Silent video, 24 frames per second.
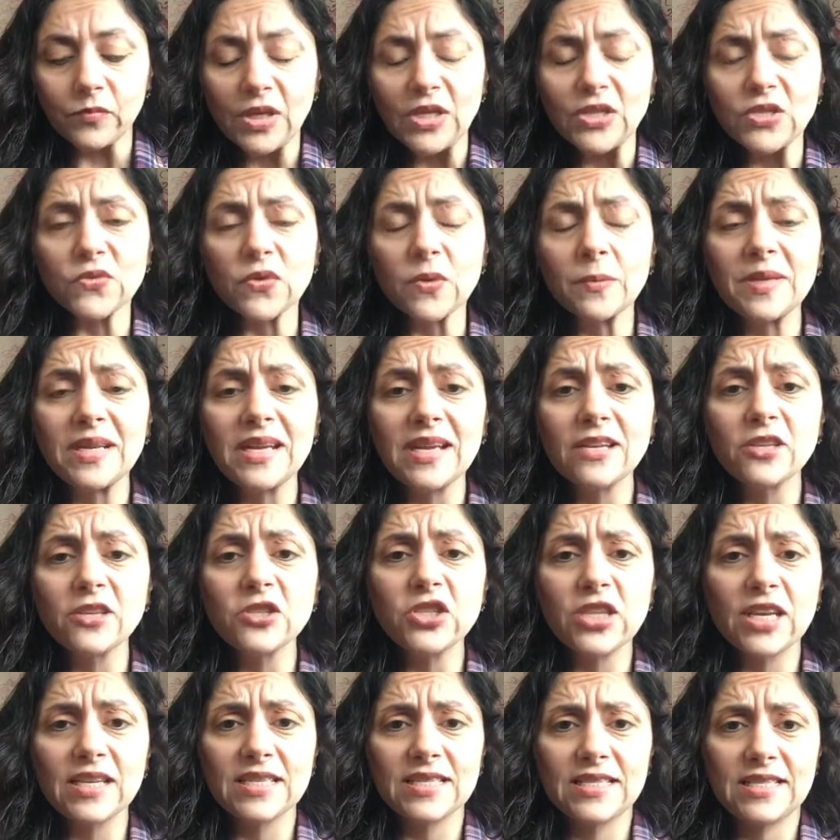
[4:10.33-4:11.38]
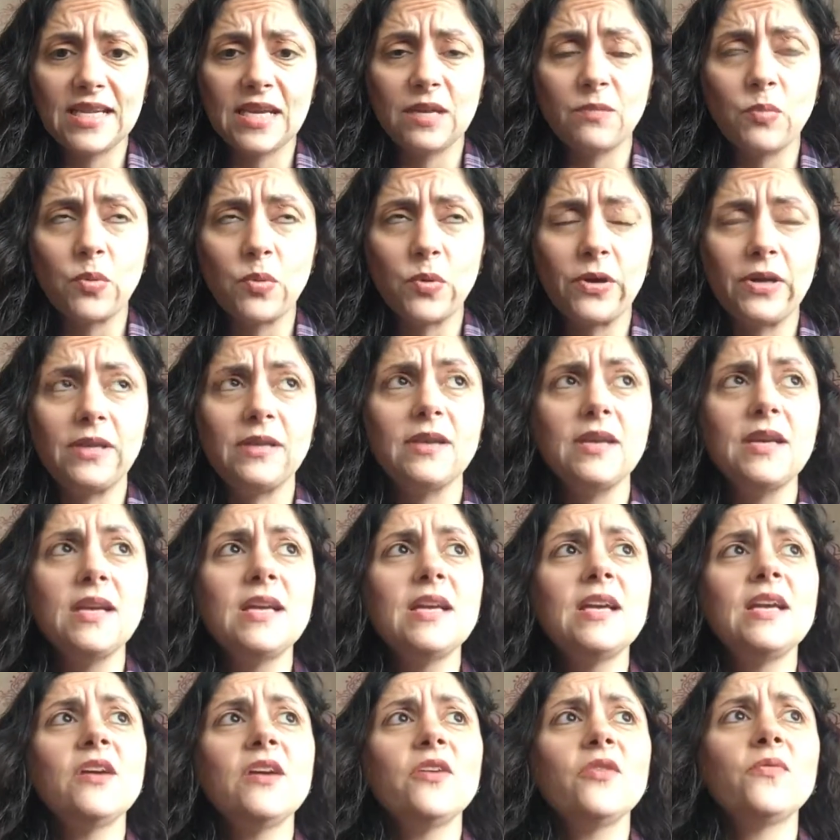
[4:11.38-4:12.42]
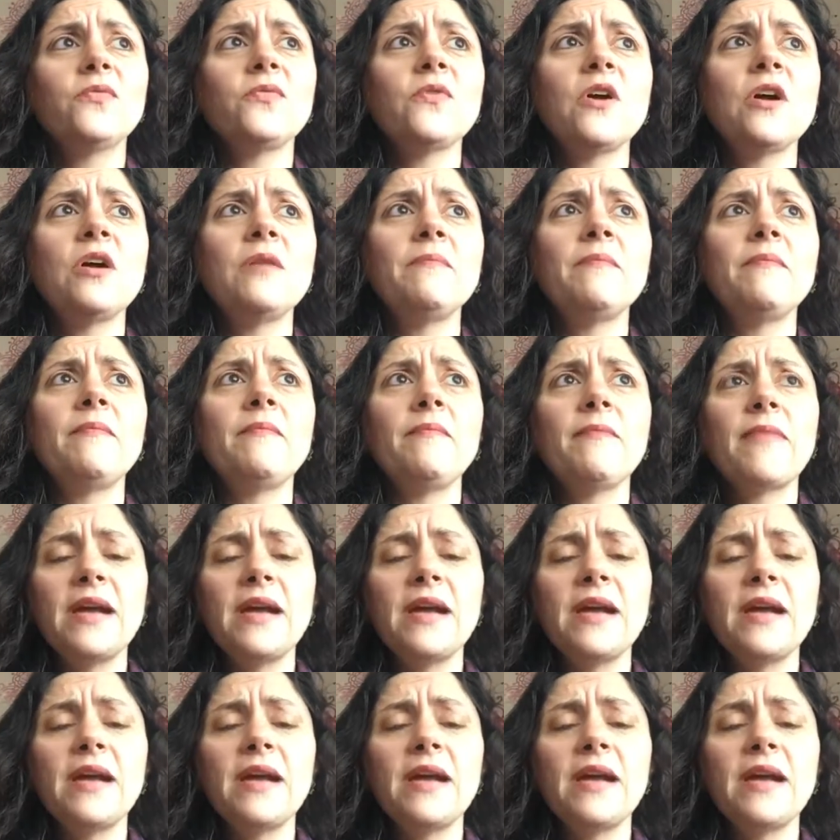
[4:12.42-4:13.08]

So from an energetic standpoint, from